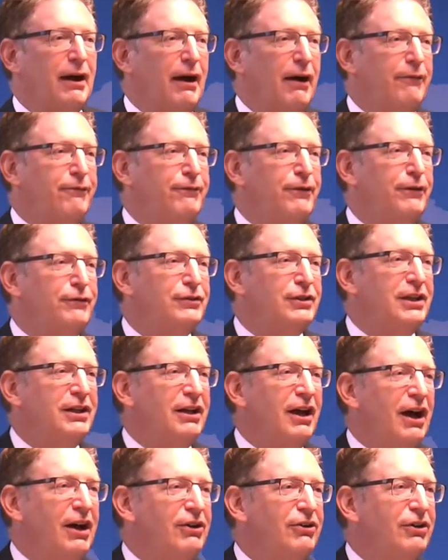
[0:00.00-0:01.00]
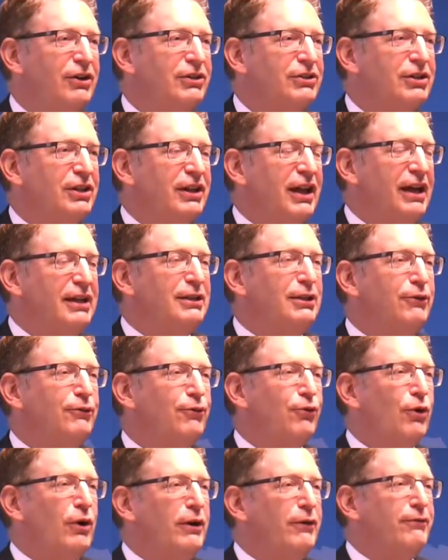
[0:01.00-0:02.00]
of 1500 to
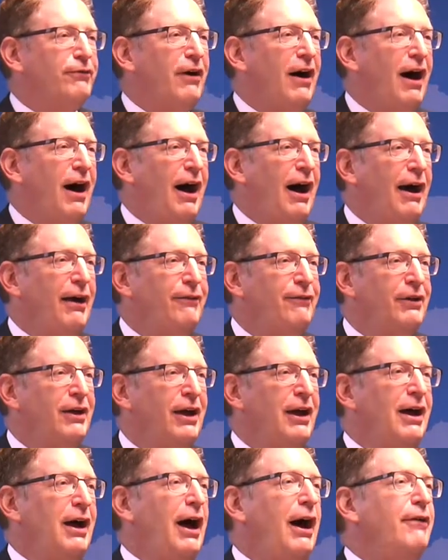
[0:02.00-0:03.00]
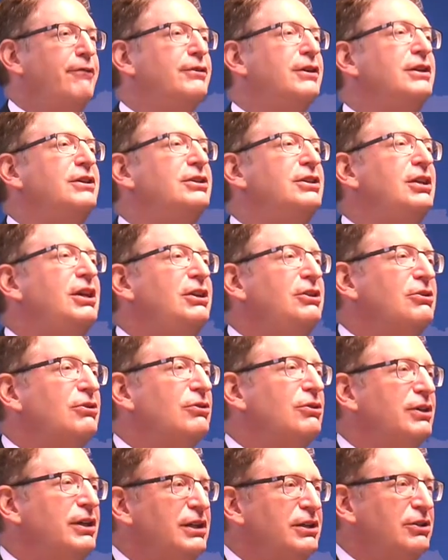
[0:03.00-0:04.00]
1945 of
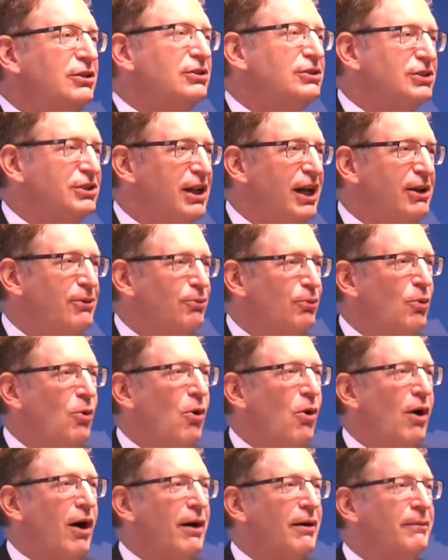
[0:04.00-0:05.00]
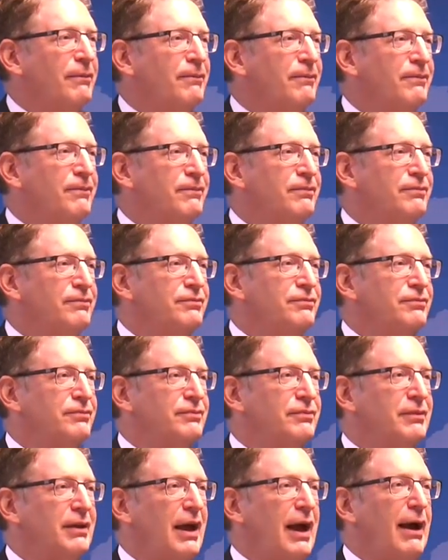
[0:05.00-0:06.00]
continual interstate war.
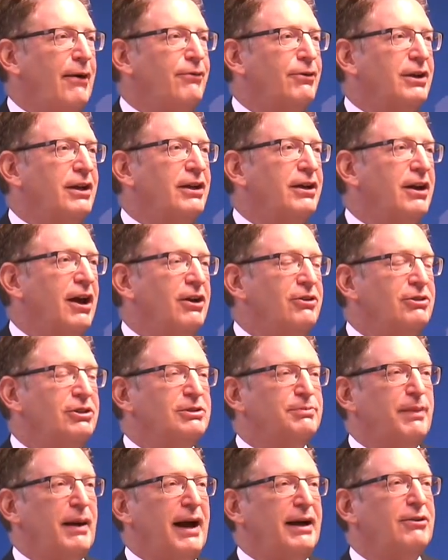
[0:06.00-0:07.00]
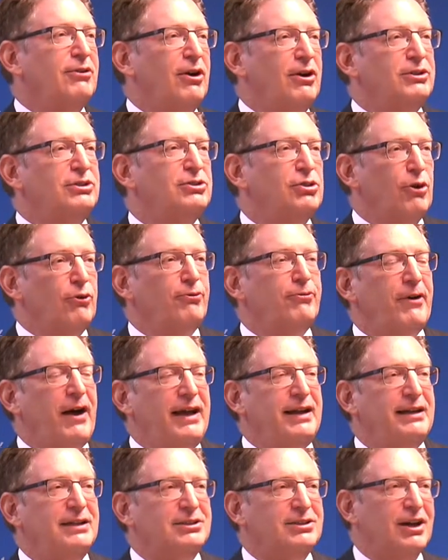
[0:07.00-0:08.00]
African countries, by and large, don't
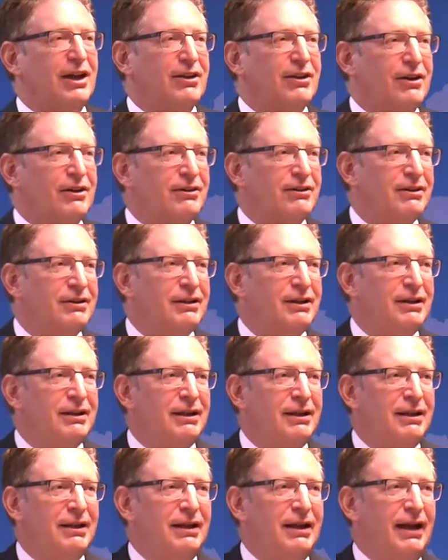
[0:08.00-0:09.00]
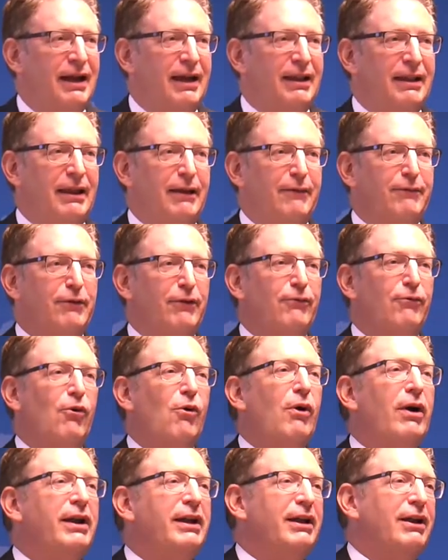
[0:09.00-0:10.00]
fight each other. And they've
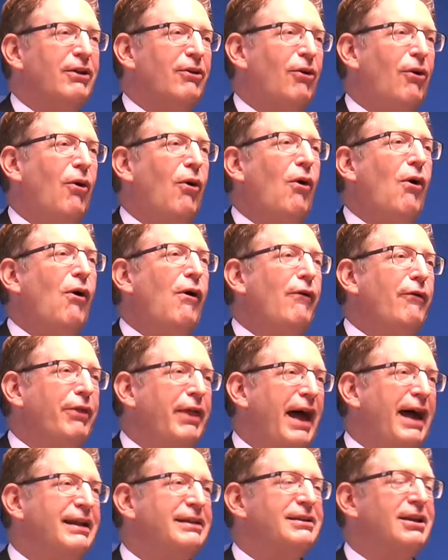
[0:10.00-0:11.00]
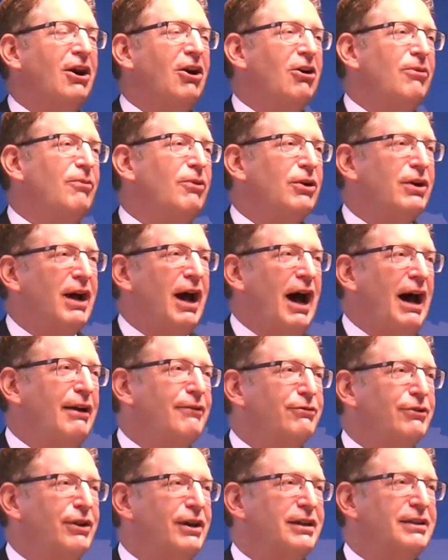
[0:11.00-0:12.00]
avoided all that terrible
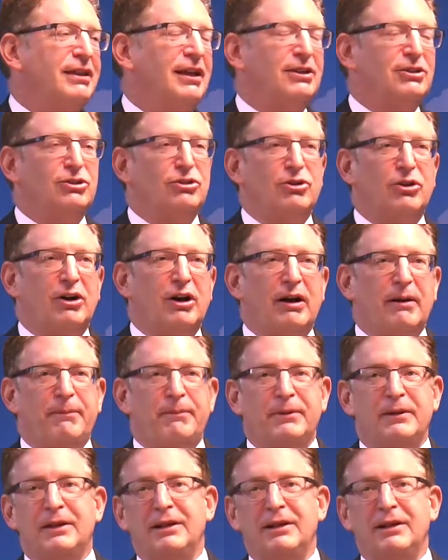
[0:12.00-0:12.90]
conflict that Europe